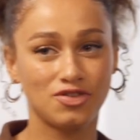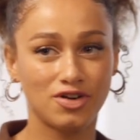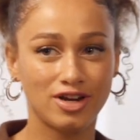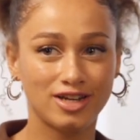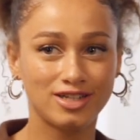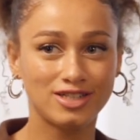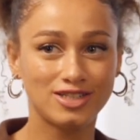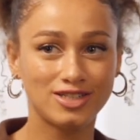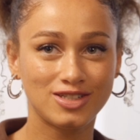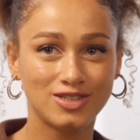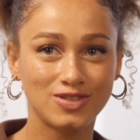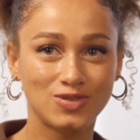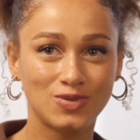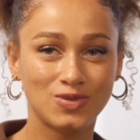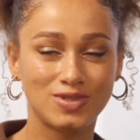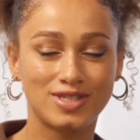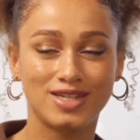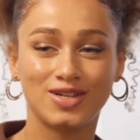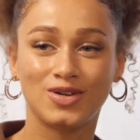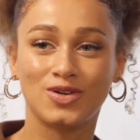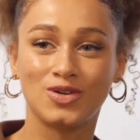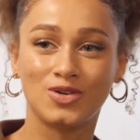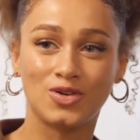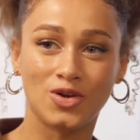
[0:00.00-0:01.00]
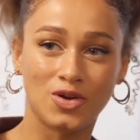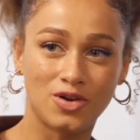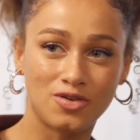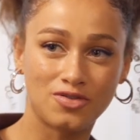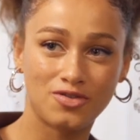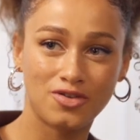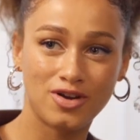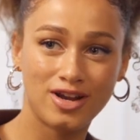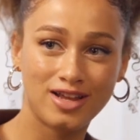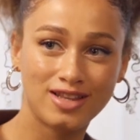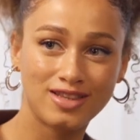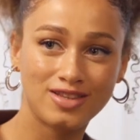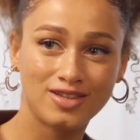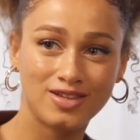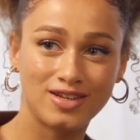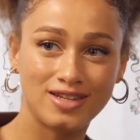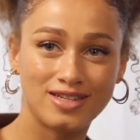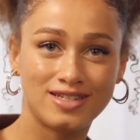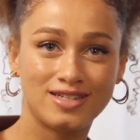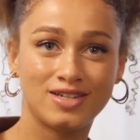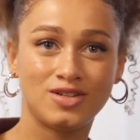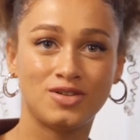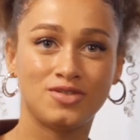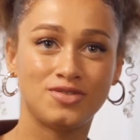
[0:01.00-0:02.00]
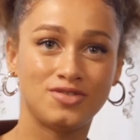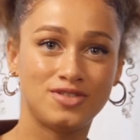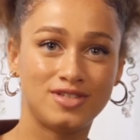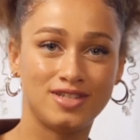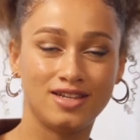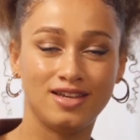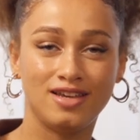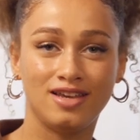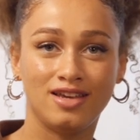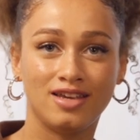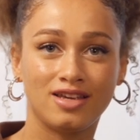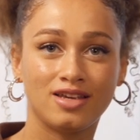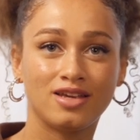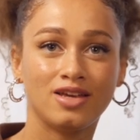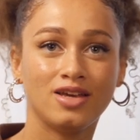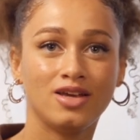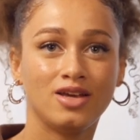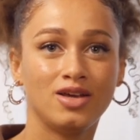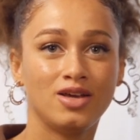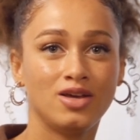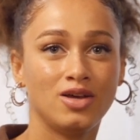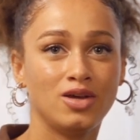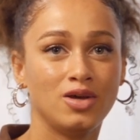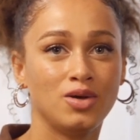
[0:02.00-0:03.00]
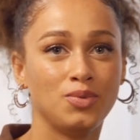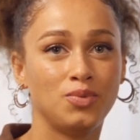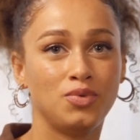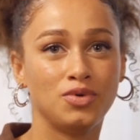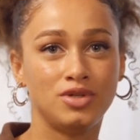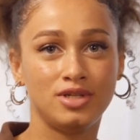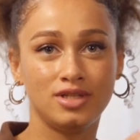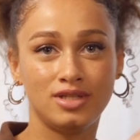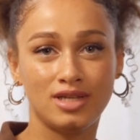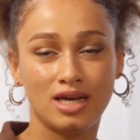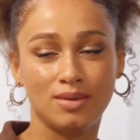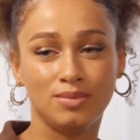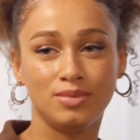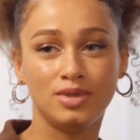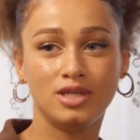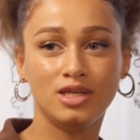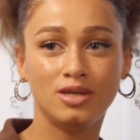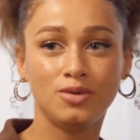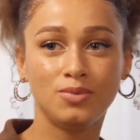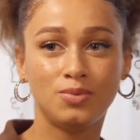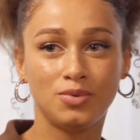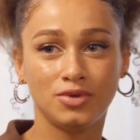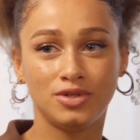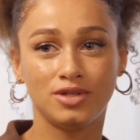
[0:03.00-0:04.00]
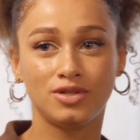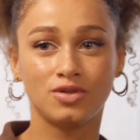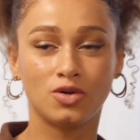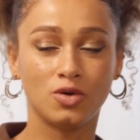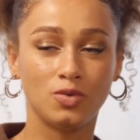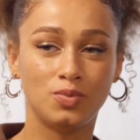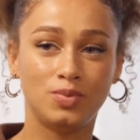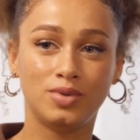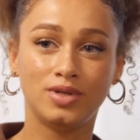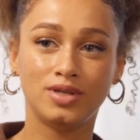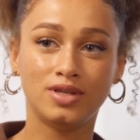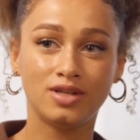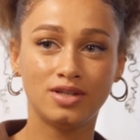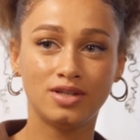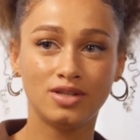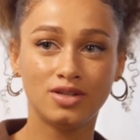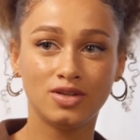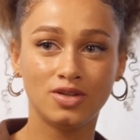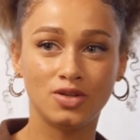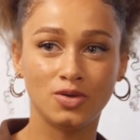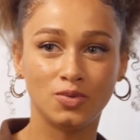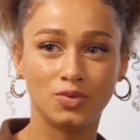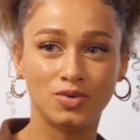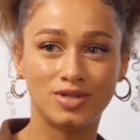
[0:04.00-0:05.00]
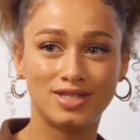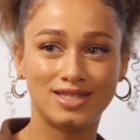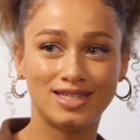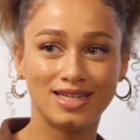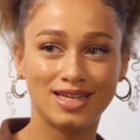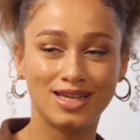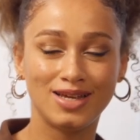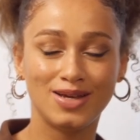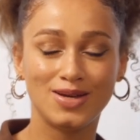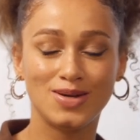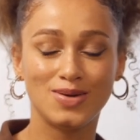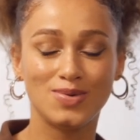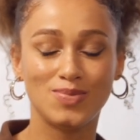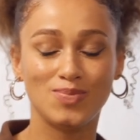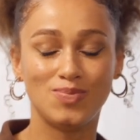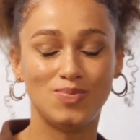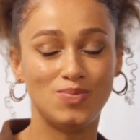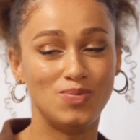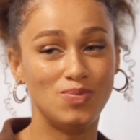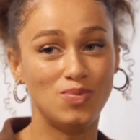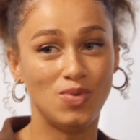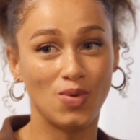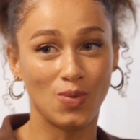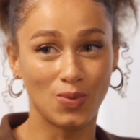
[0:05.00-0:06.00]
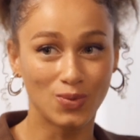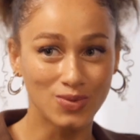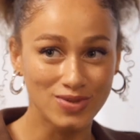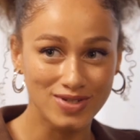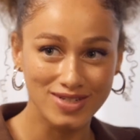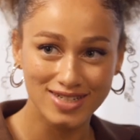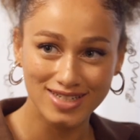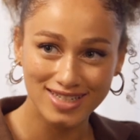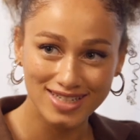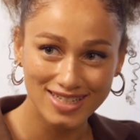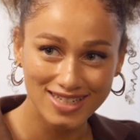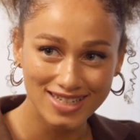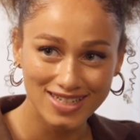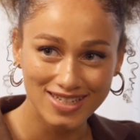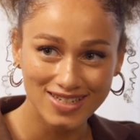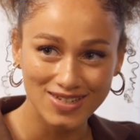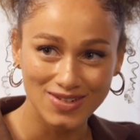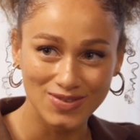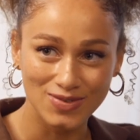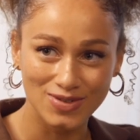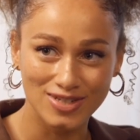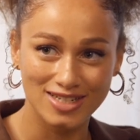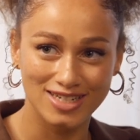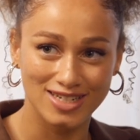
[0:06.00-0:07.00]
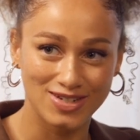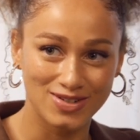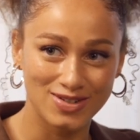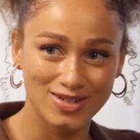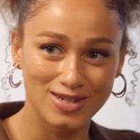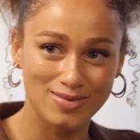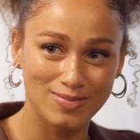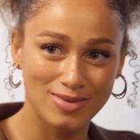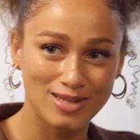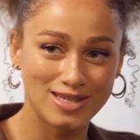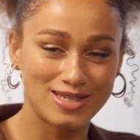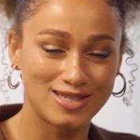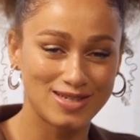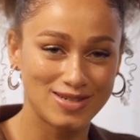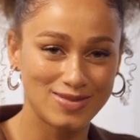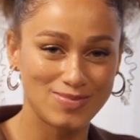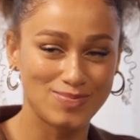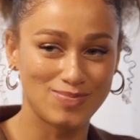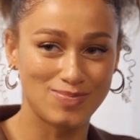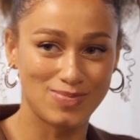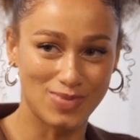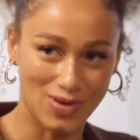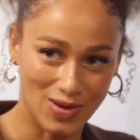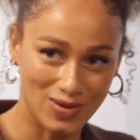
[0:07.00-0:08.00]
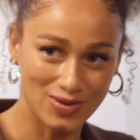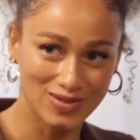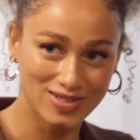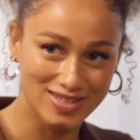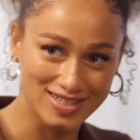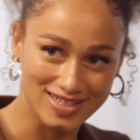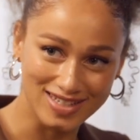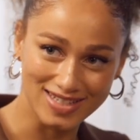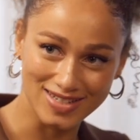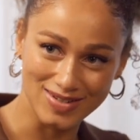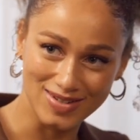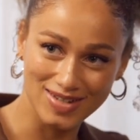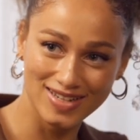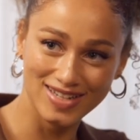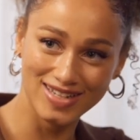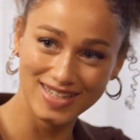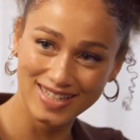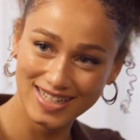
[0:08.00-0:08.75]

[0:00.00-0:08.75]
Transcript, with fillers: French to mm -hmm. say a girlfriend instead of saying petite amie, petite copine, you would say blonde. Which e literally means blonde? Literally,